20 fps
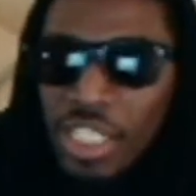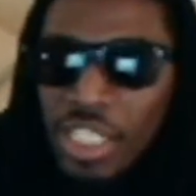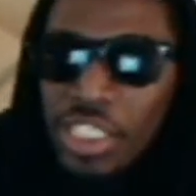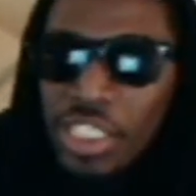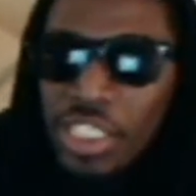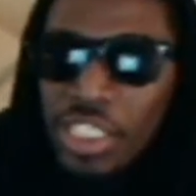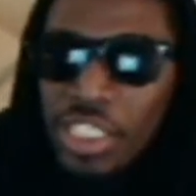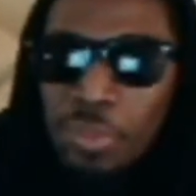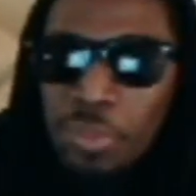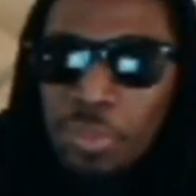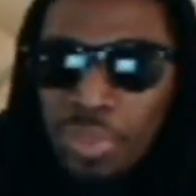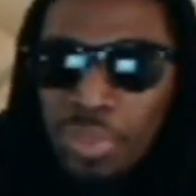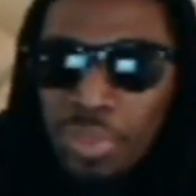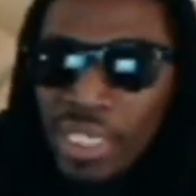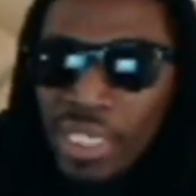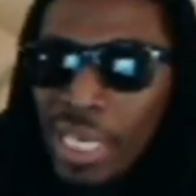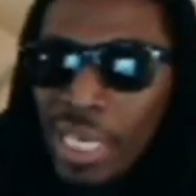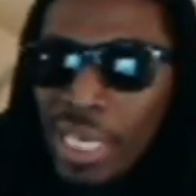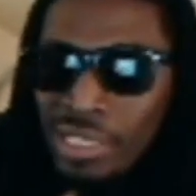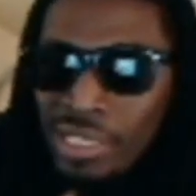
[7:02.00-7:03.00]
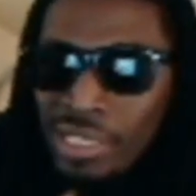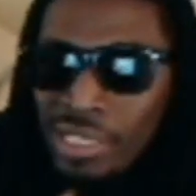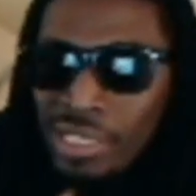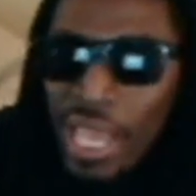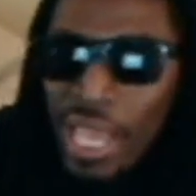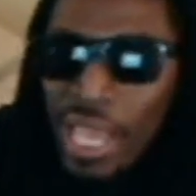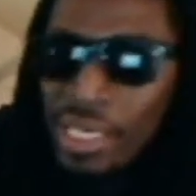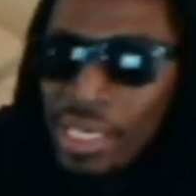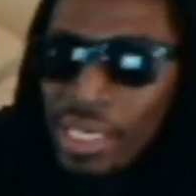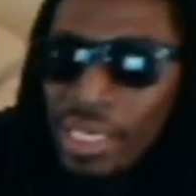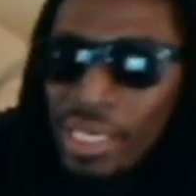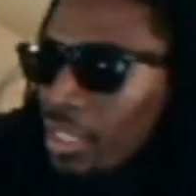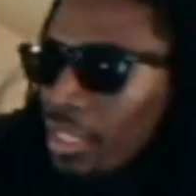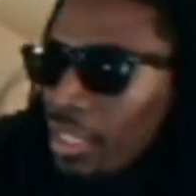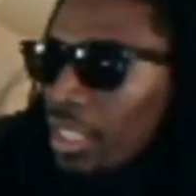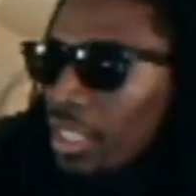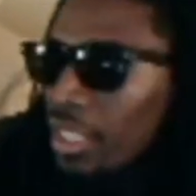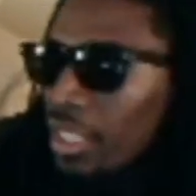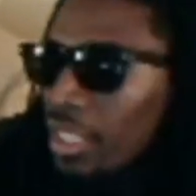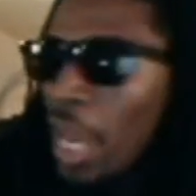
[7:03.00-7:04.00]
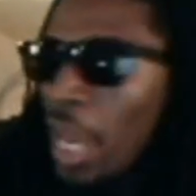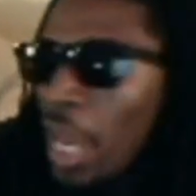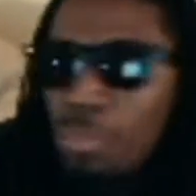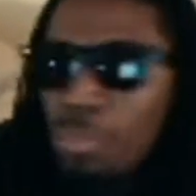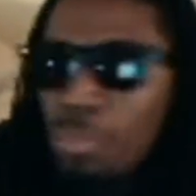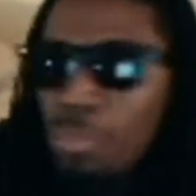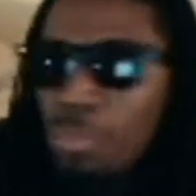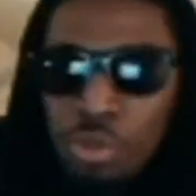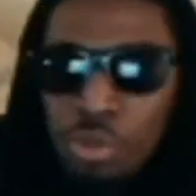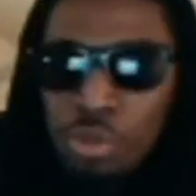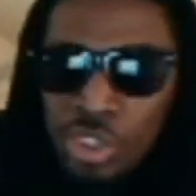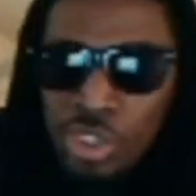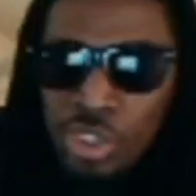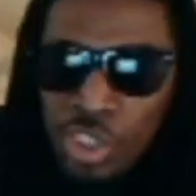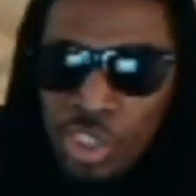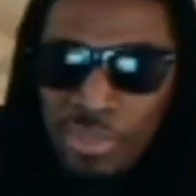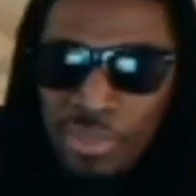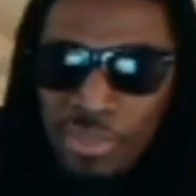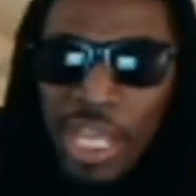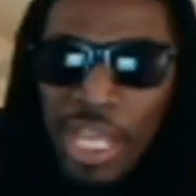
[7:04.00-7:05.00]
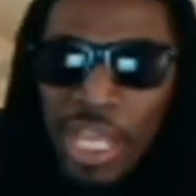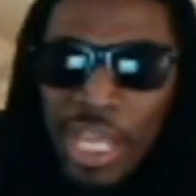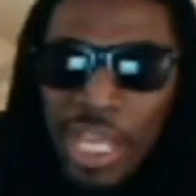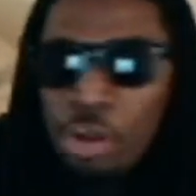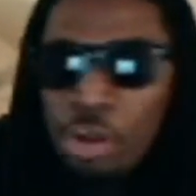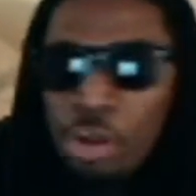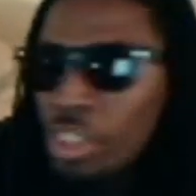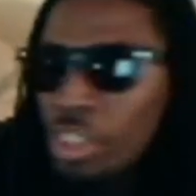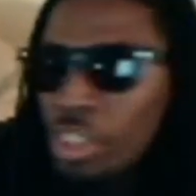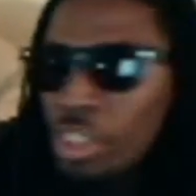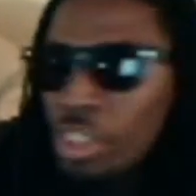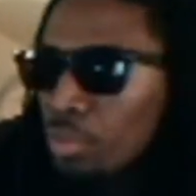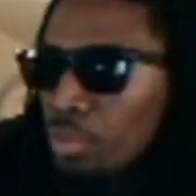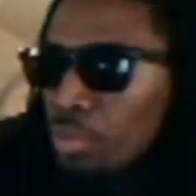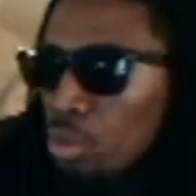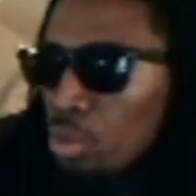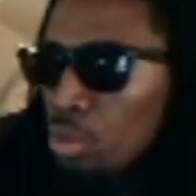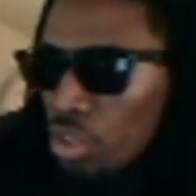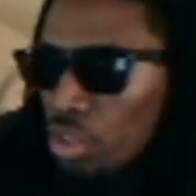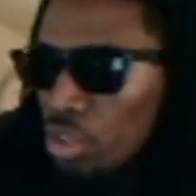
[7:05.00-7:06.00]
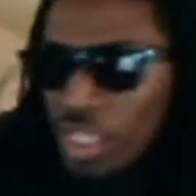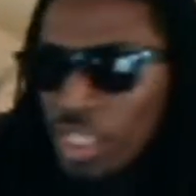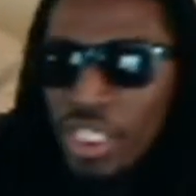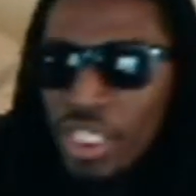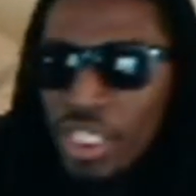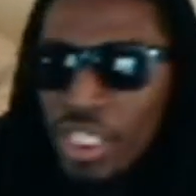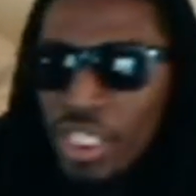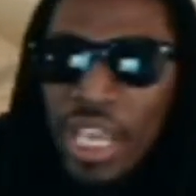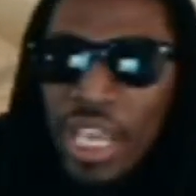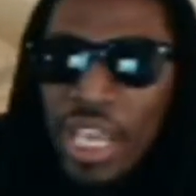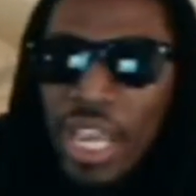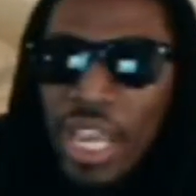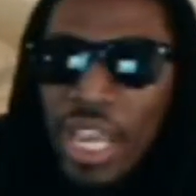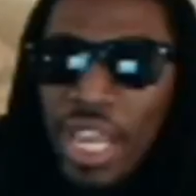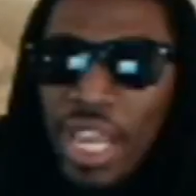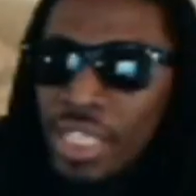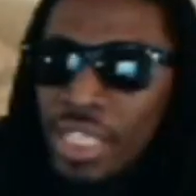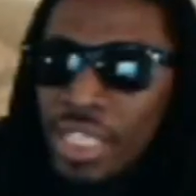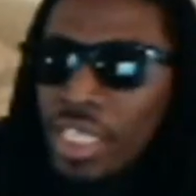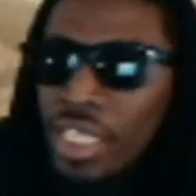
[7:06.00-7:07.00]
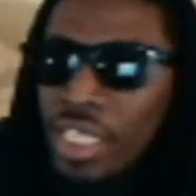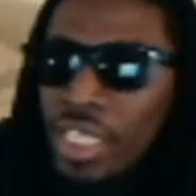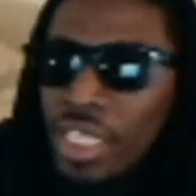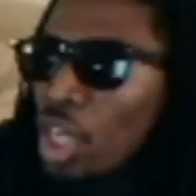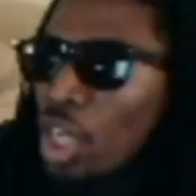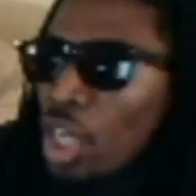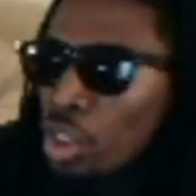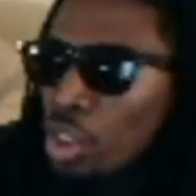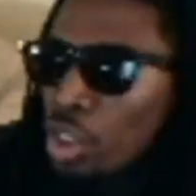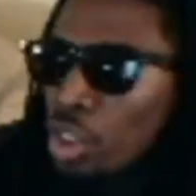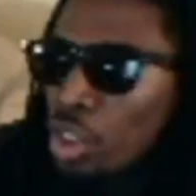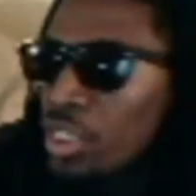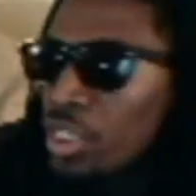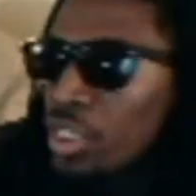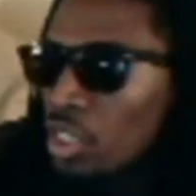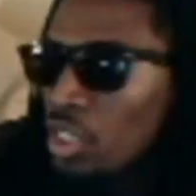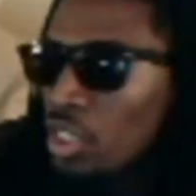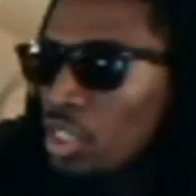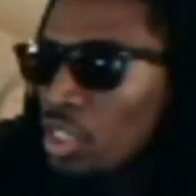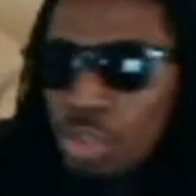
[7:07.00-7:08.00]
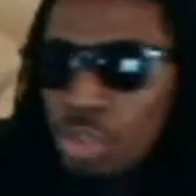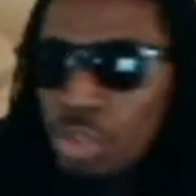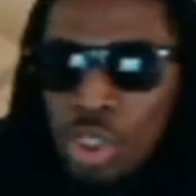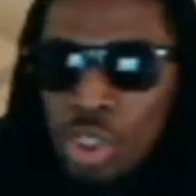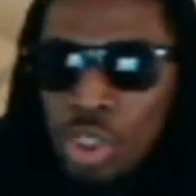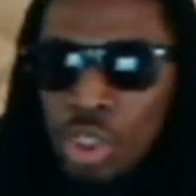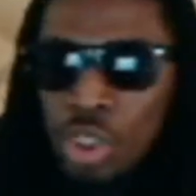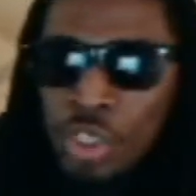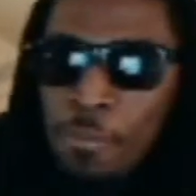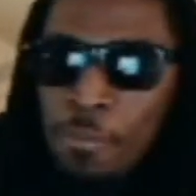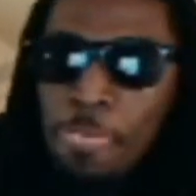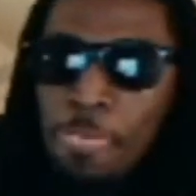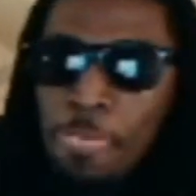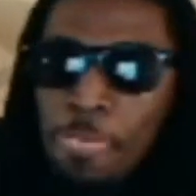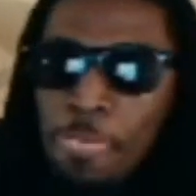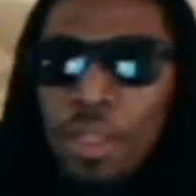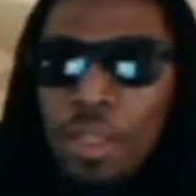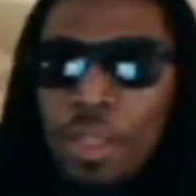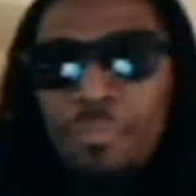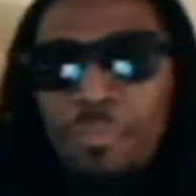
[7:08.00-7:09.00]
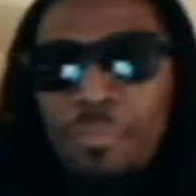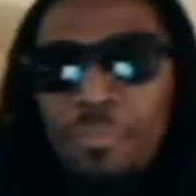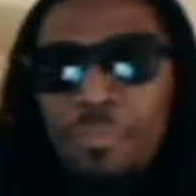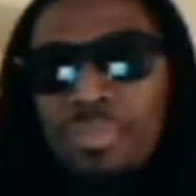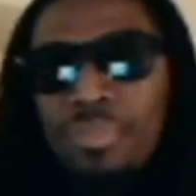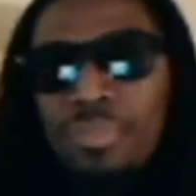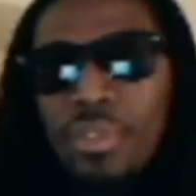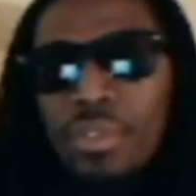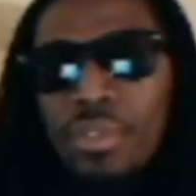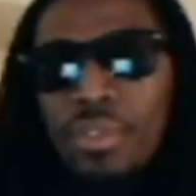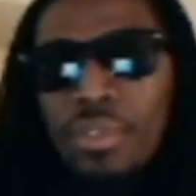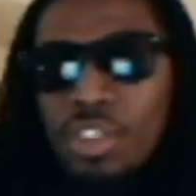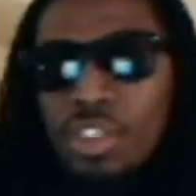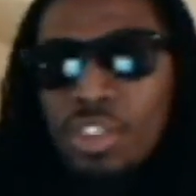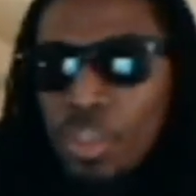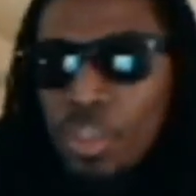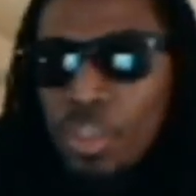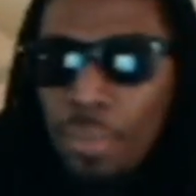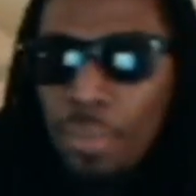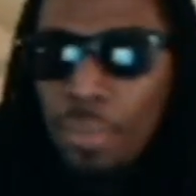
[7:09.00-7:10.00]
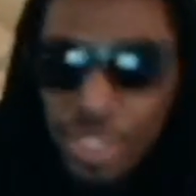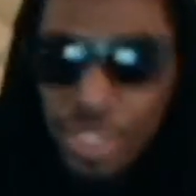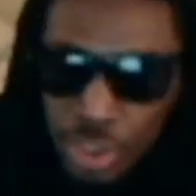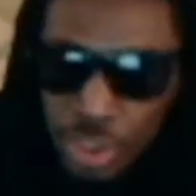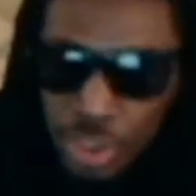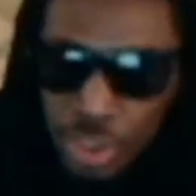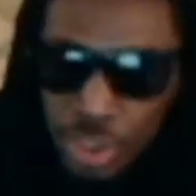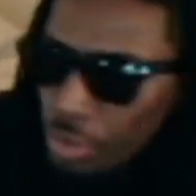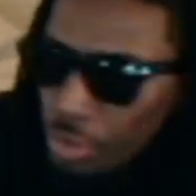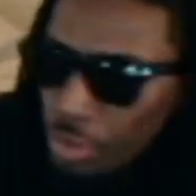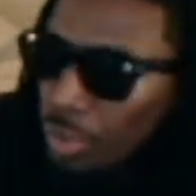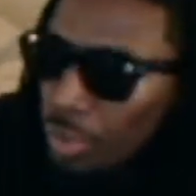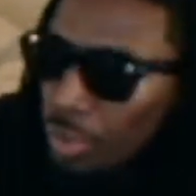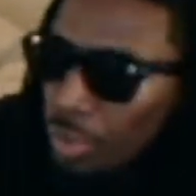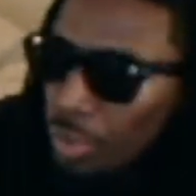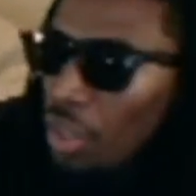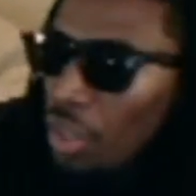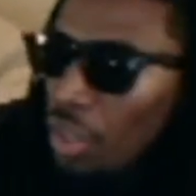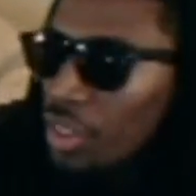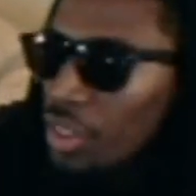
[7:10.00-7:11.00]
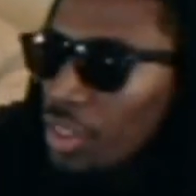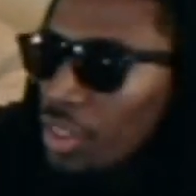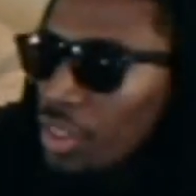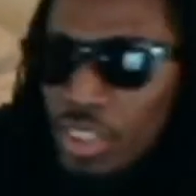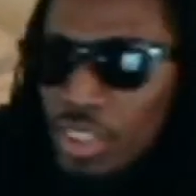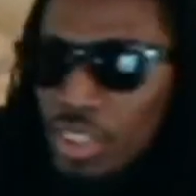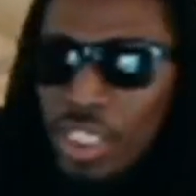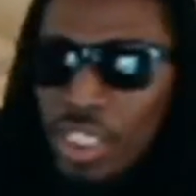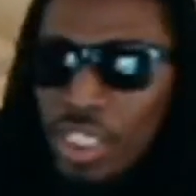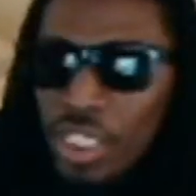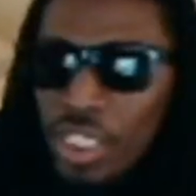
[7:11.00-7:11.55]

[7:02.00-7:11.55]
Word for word: There's a big exec that approaches him that heard his music and greets him to some industry parties,